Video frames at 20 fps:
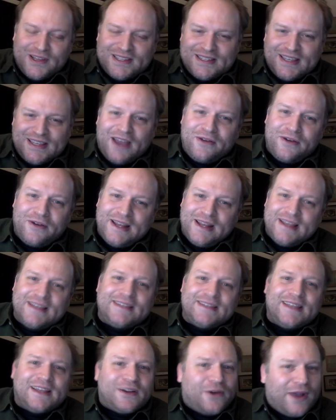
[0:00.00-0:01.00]
the irony is
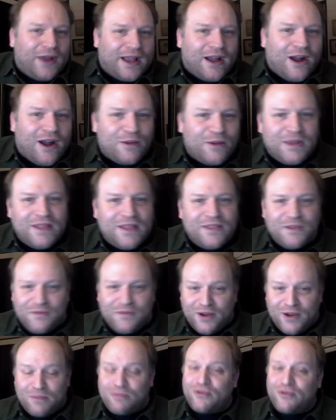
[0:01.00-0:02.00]
that Greg Hartman, the
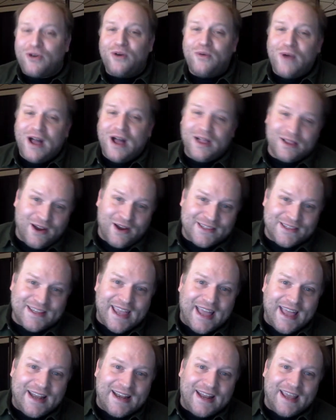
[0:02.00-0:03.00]
very pro wild cards
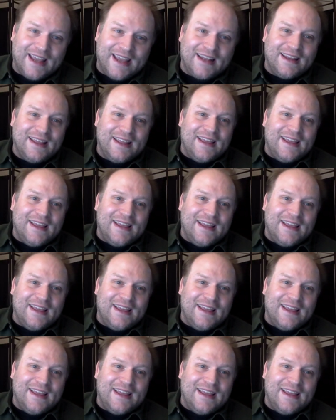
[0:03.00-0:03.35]
candidate,